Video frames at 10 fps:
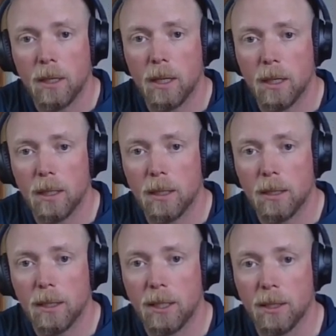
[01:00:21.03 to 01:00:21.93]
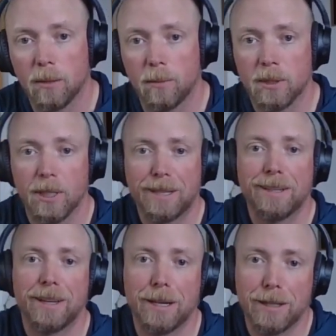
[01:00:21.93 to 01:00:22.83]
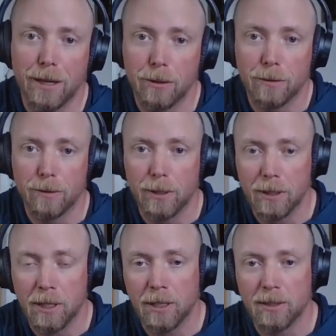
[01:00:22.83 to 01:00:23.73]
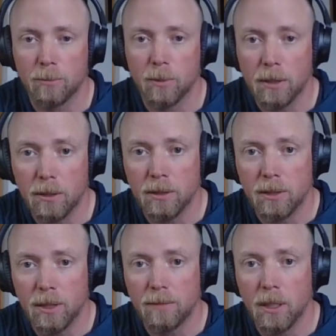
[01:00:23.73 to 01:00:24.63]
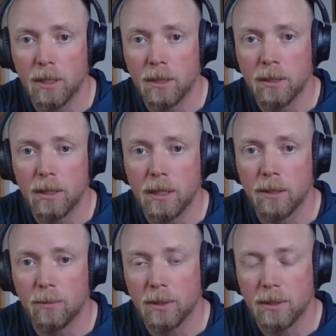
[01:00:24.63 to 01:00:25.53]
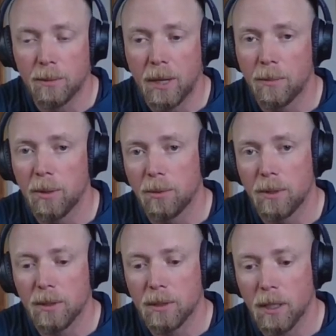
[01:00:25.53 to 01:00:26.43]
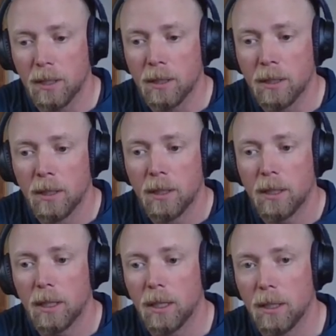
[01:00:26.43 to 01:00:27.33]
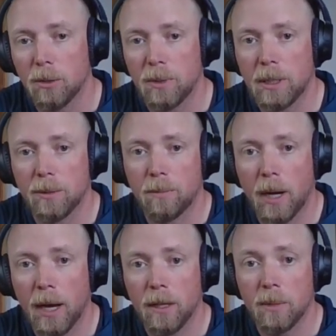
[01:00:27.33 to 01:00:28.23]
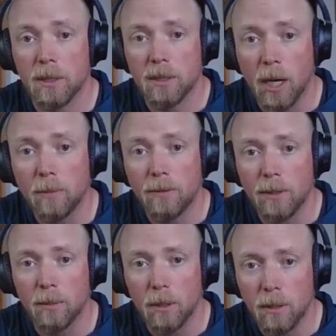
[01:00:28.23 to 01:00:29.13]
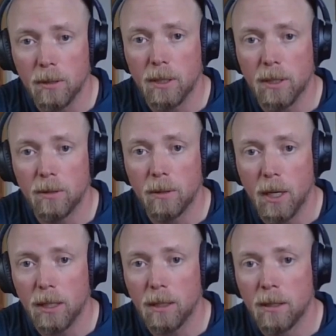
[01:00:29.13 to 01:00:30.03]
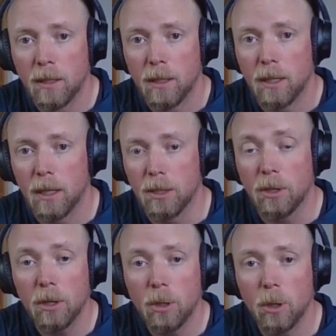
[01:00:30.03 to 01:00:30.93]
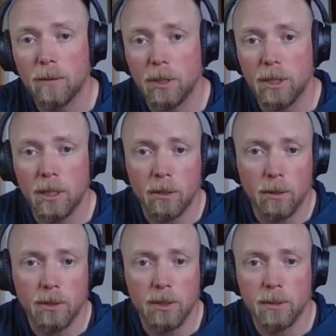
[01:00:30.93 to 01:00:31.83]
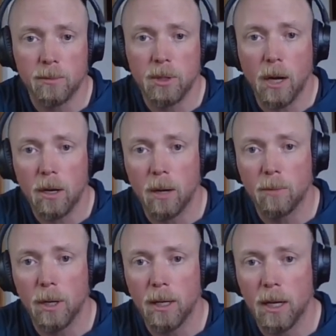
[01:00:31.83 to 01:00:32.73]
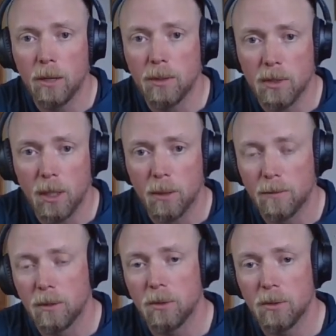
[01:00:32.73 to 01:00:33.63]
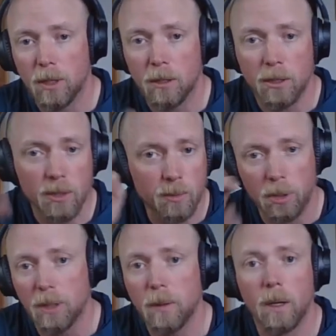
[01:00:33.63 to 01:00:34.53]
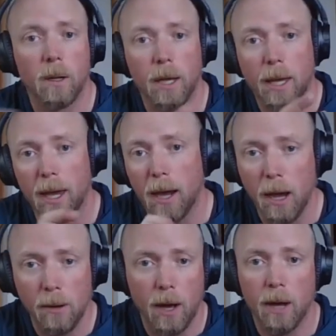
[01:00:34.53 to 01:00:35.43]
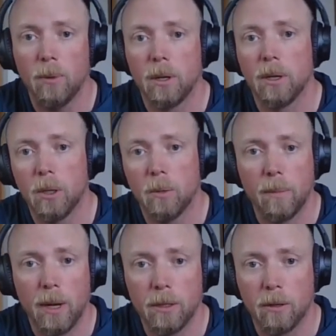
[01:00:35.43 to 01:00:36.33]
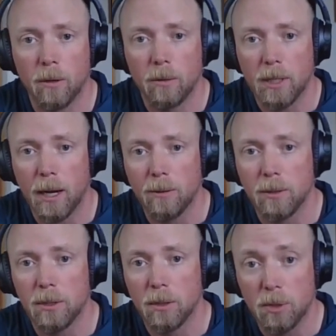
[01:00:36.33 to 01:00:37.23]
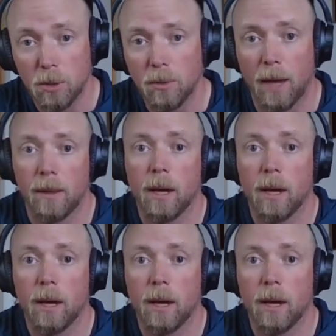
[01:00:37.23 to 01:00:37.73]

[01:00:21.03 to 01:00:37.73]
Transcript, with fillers: Uh, here, once I, I cut over and, and, get some renders and stuff done, uh, once I'm happy with the design, uh, you'll be able to buy them and sign up for them early if you like. Uh, you can go over to the edengrowsystems.com right now and sign up for the newsletter and just put in there like, hey, I, I want to know about your grow towers. You know, do that.